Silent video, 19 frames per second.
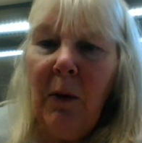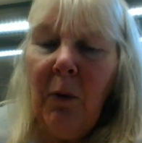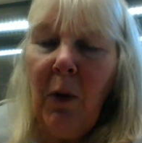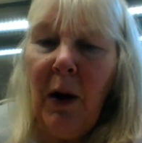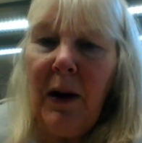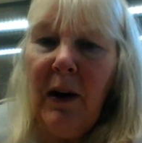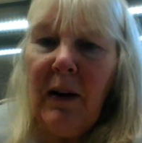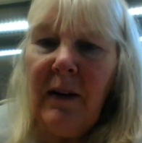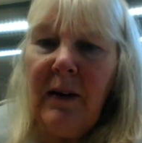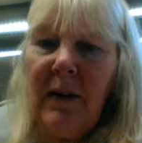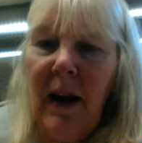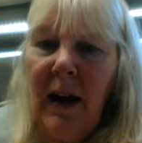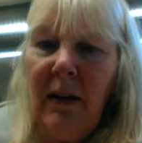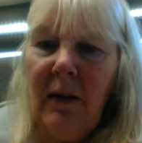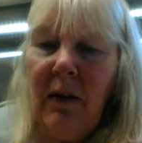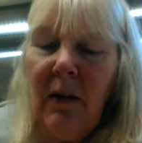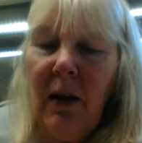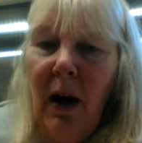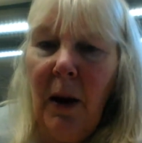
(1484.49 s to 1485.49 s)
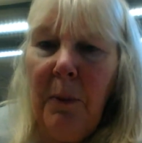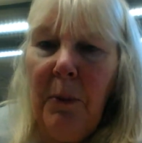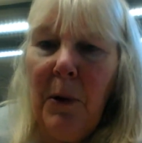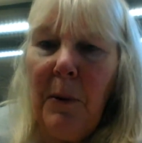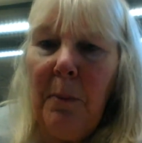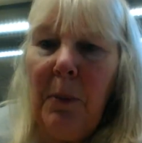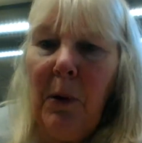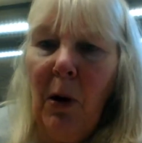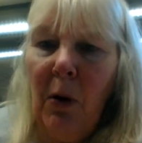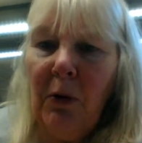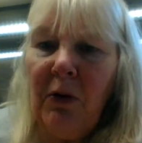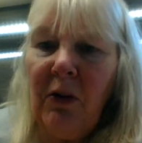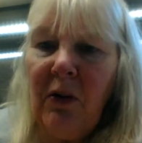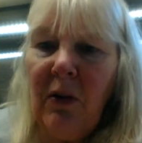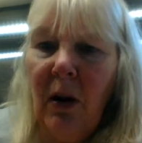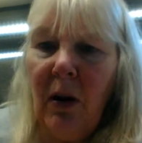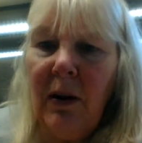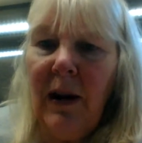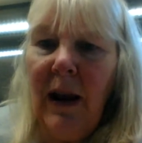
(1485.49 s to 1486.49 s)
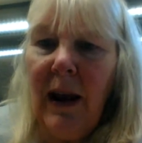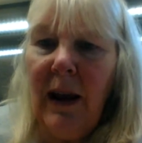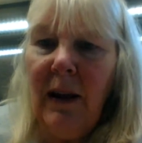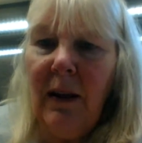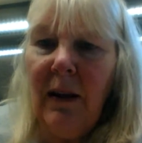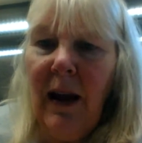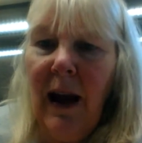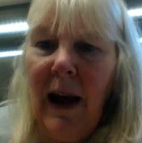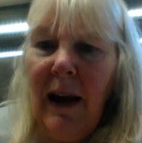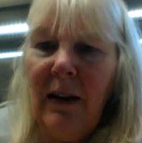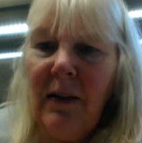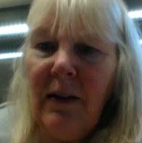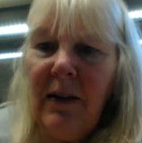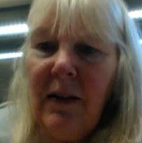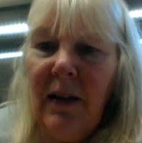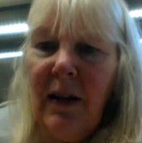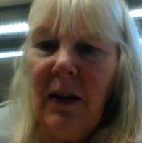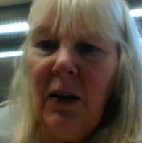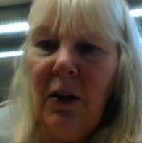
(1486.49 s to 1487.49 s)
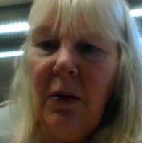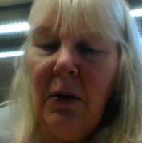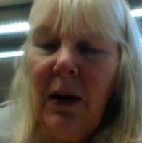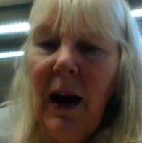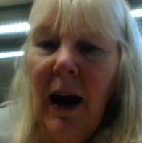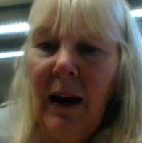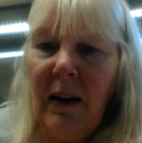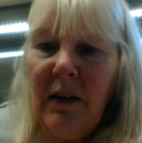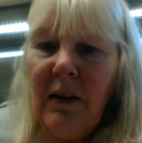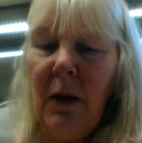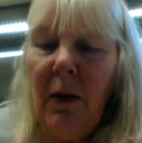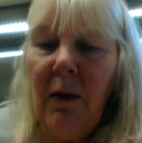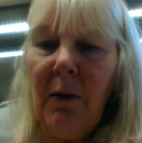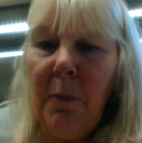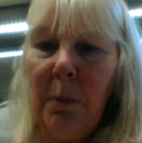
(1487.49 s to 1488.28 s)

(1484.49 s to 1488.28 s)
when I said I put blog Sotton AC UK, so it's